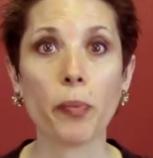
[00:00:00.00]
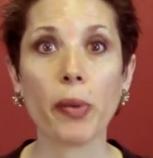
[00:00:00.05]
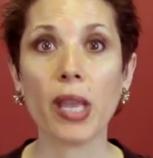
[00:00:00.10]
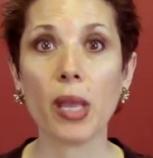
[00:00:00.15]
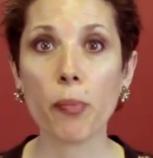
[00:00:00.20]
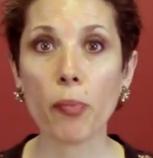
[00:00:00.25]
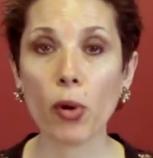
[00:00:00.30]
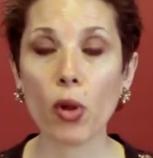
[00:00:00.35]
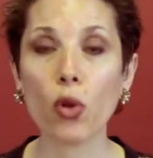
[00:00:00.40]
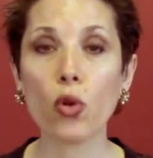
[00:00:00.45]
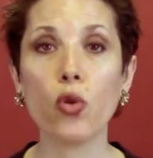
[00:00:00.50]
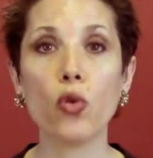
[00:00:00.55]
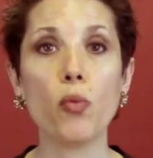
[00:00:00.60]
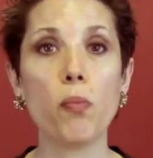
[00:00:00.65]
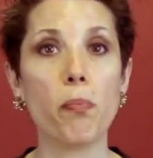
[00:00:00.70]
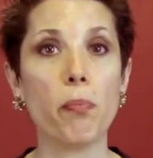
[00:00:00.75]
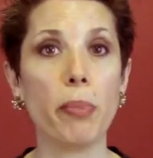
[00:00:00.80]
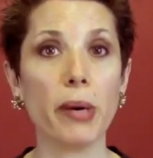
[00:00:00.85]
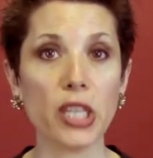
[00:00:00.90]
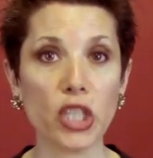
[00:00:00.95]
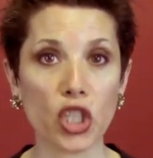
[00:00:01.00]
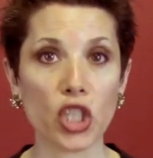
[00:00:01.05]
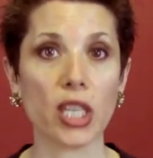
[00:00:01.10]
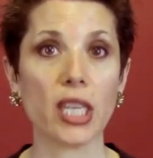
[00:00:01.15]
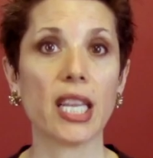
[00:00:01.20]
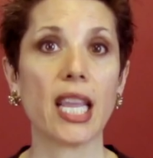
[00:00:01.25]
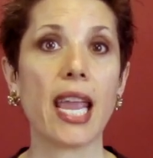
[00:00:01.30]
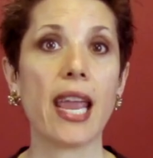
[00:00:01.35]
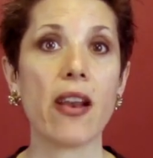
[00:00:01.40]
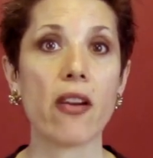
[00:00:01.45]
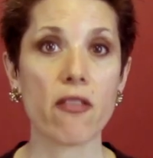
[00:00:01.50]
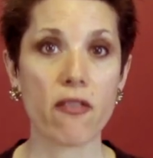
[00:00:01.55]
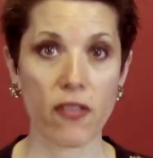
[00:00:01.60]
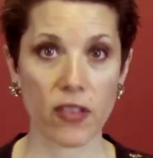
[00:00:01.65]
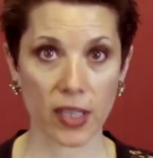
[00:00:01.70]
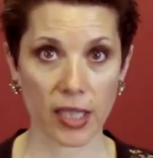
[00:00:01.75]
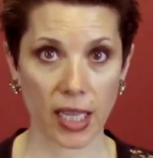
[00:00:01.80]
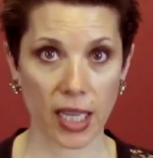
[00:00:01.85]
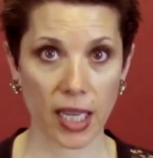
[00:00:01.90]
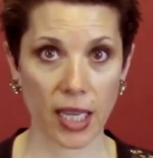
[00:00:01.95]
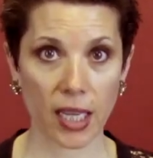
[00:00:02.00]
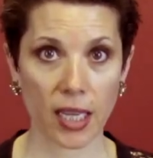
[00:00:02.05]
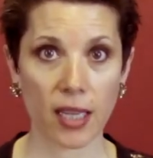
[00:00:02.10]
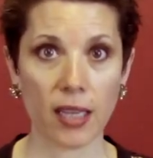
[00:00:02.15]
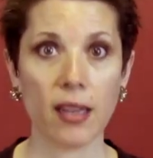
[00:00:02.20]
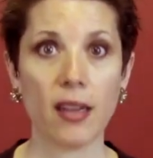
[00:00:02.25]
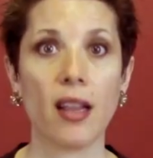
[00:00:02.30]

People who budget carefully